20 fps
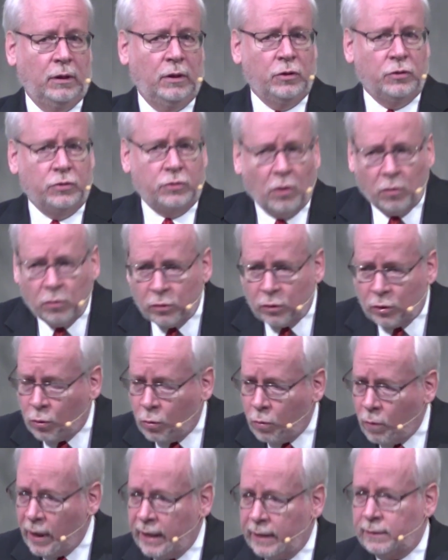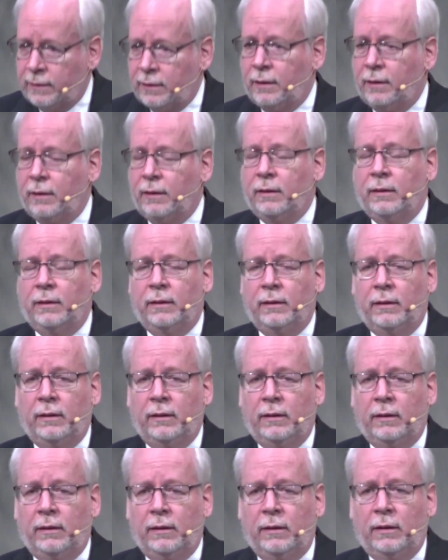Don't quit.
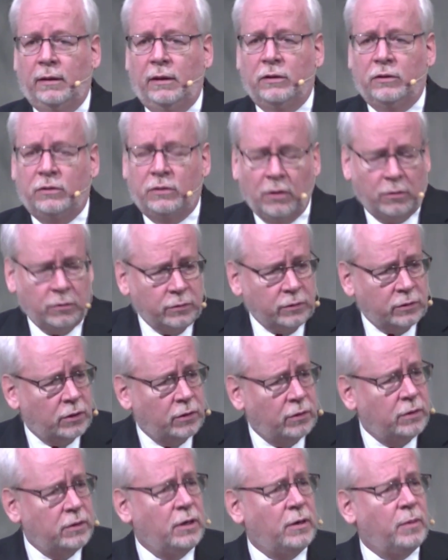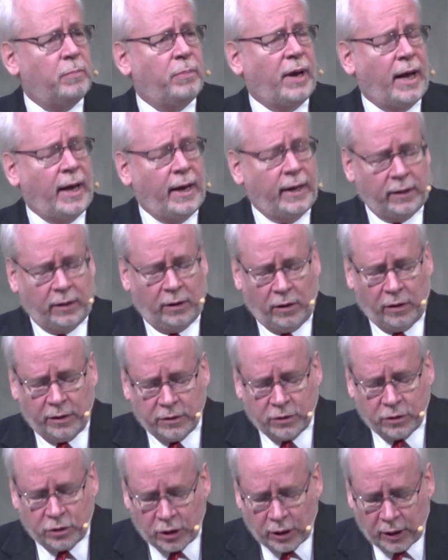Don't turn your back
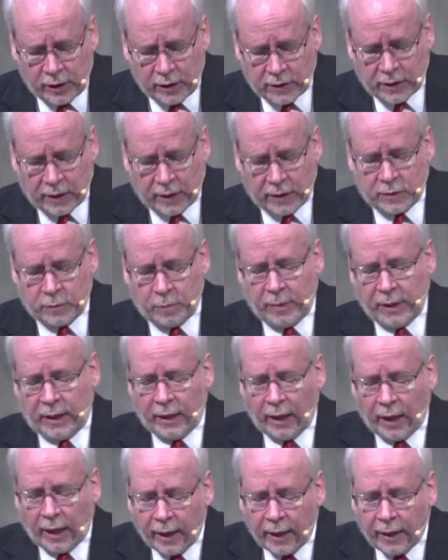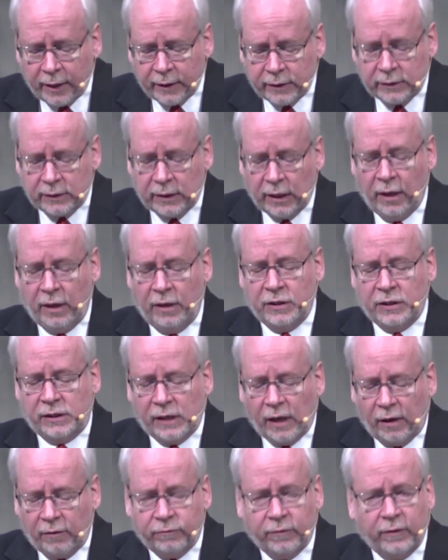on Jesus because
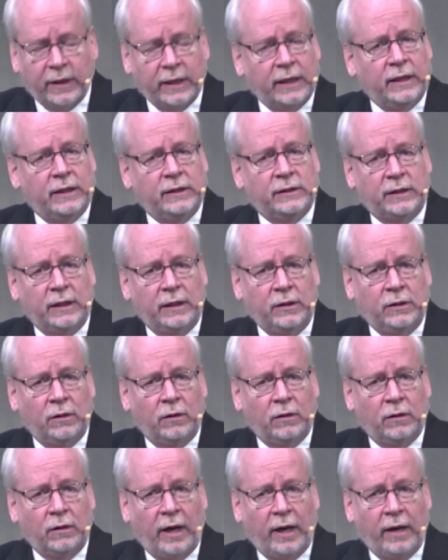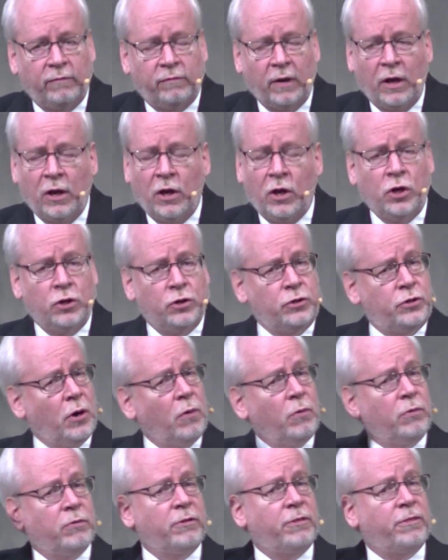suffering is in your life.
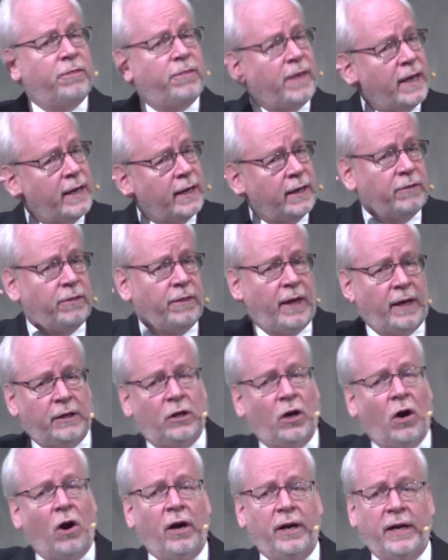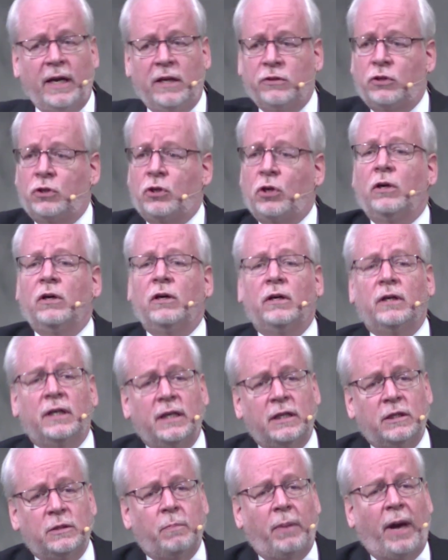Don't think that God has turned
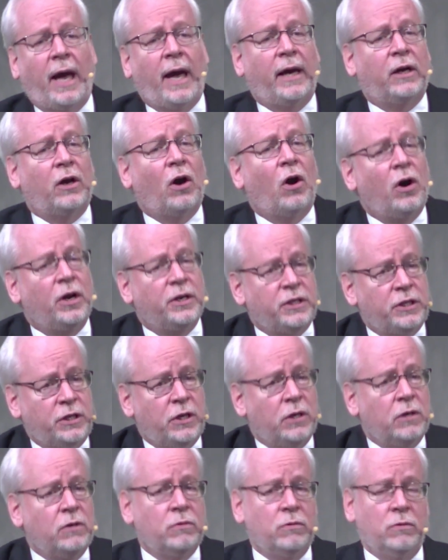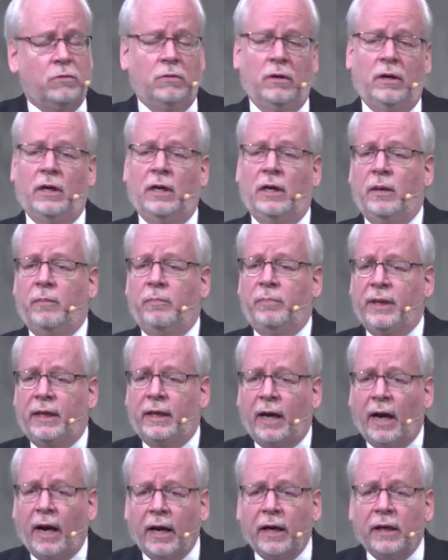his back on you,
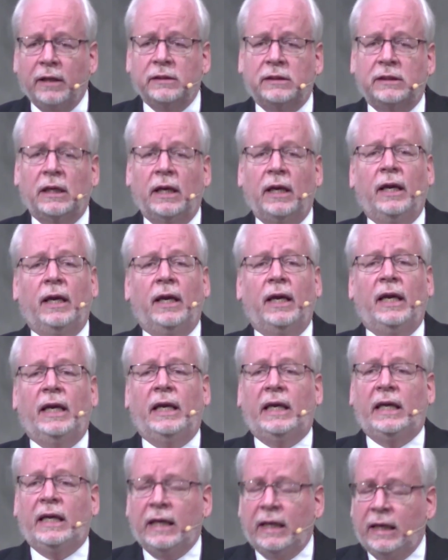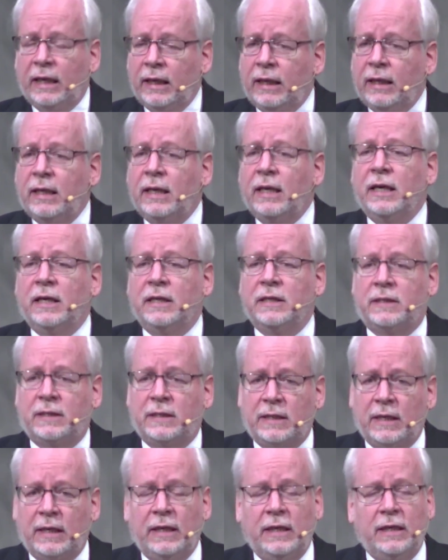because he
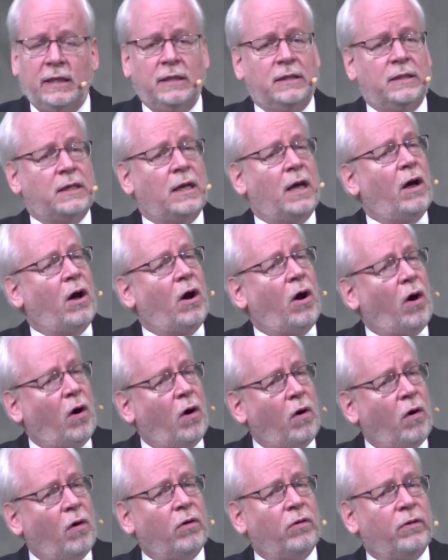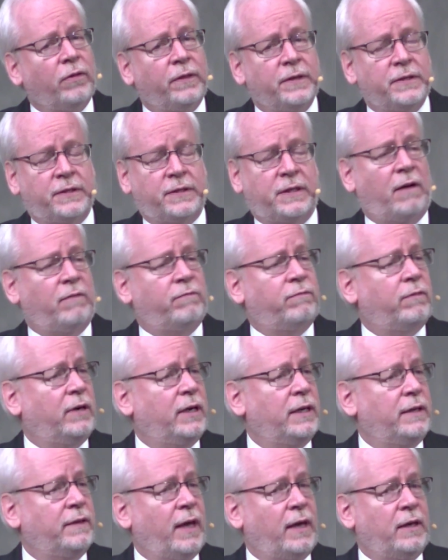sees all the
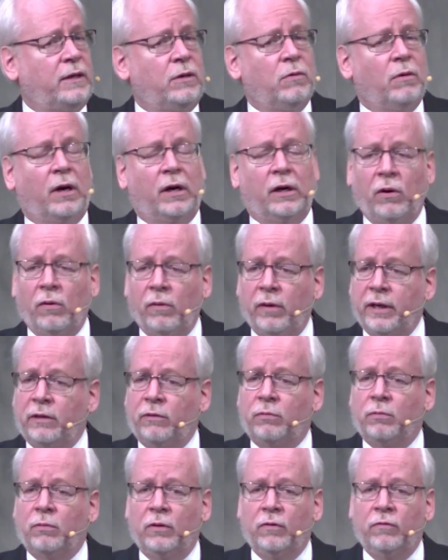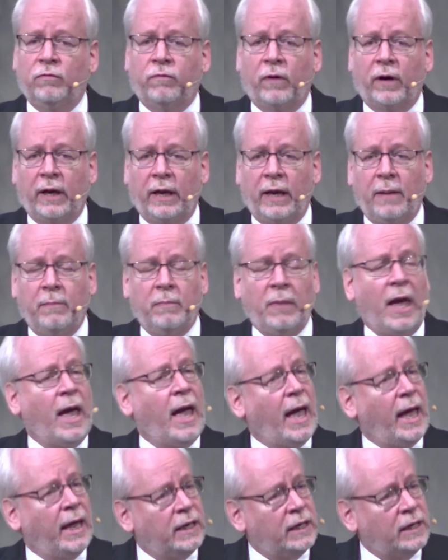suffering that you are going through for him,
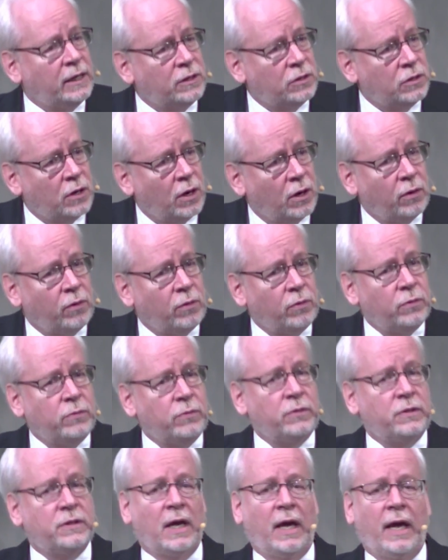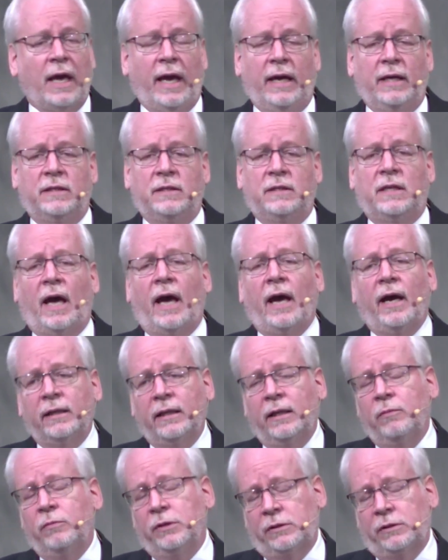and he knows exactly what's